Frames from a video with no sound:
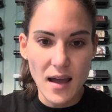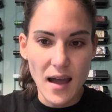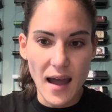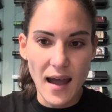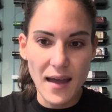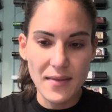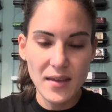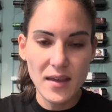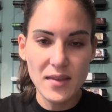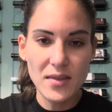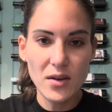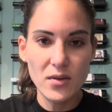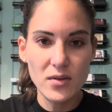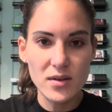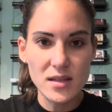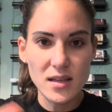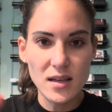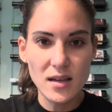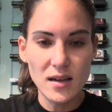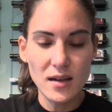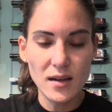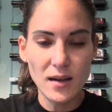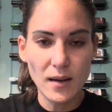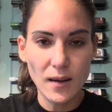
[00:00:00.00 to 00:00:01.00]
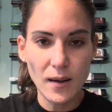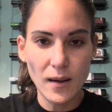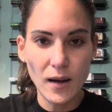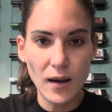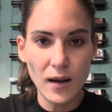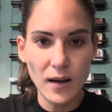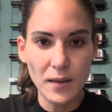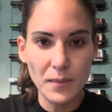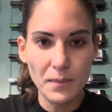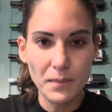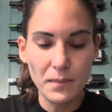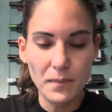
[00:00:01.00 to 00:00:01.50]
and then there was
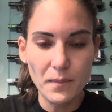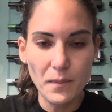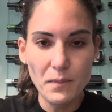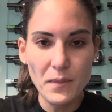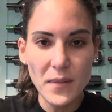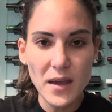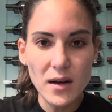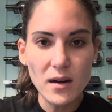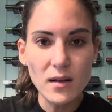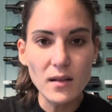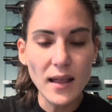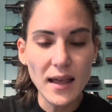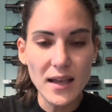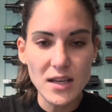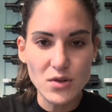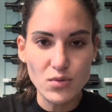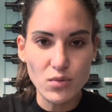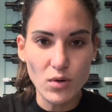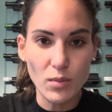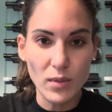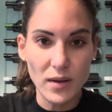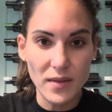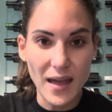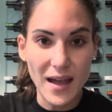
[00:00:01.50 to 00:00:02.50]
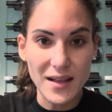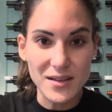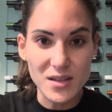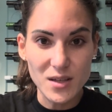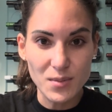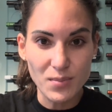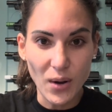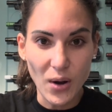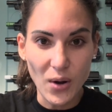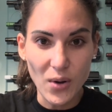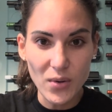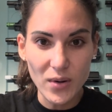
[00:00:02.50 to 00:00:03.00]
a middle-aged woman that
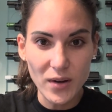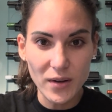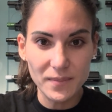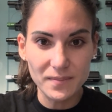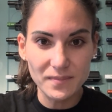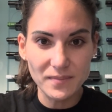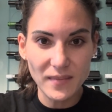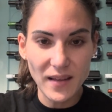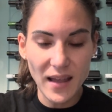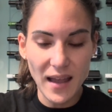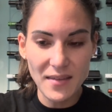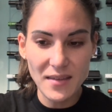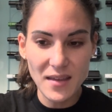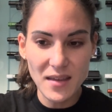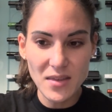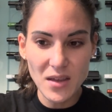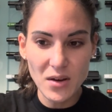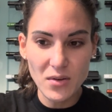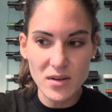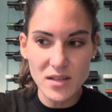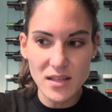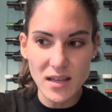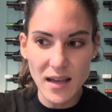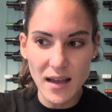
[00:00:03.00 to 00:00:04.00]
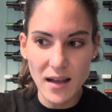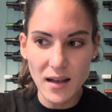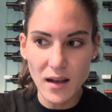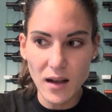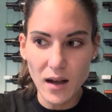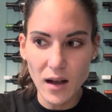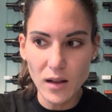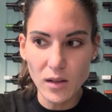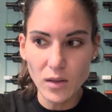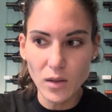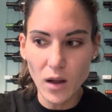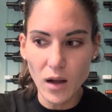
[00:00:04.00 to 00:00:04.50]
spoke, and then there was
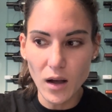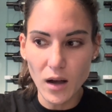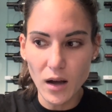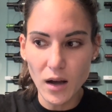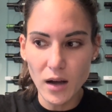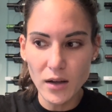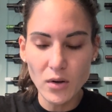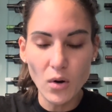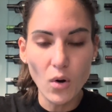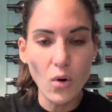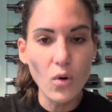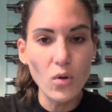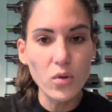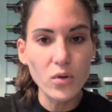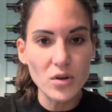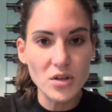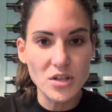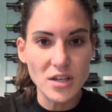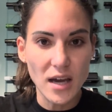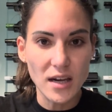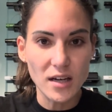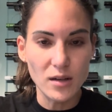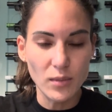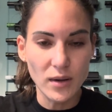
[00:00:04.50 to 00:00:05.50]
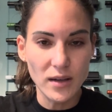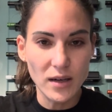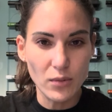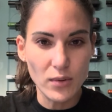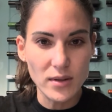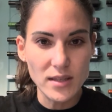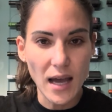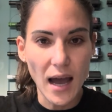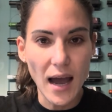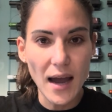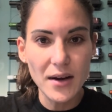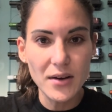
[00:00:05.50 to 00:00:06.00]
an older gentleman, a
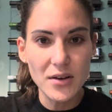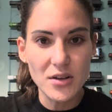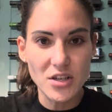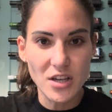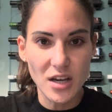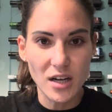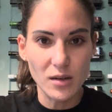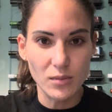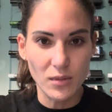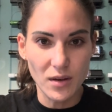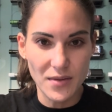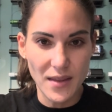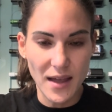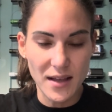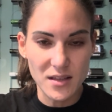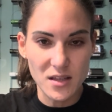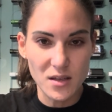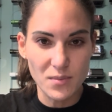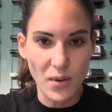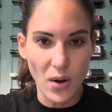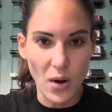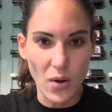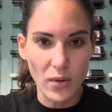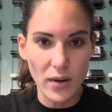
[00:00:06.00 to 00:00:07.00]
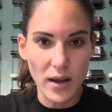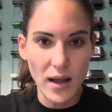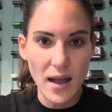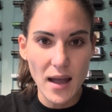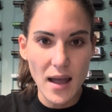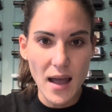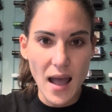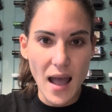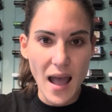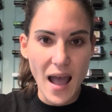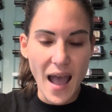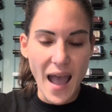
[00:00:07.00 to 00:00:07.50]
retired gentleman that spoke.
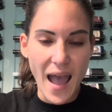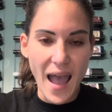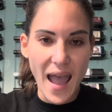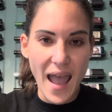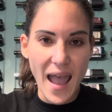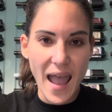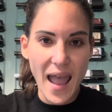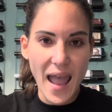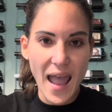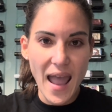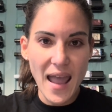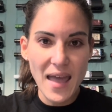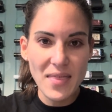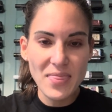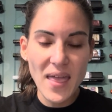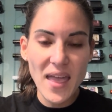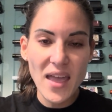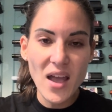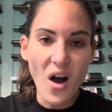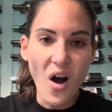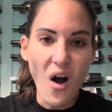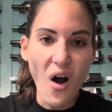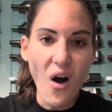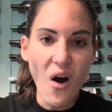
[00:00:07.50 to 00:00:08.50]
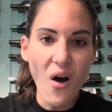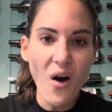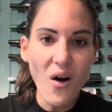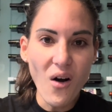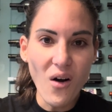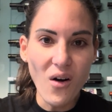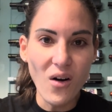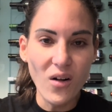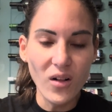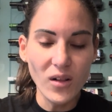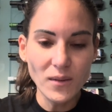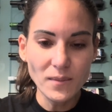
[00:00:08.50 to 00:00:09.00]
And they
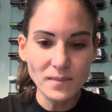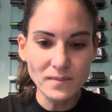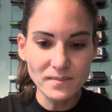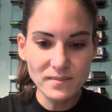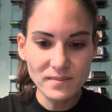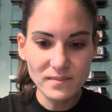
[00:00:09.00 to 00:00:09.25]
all,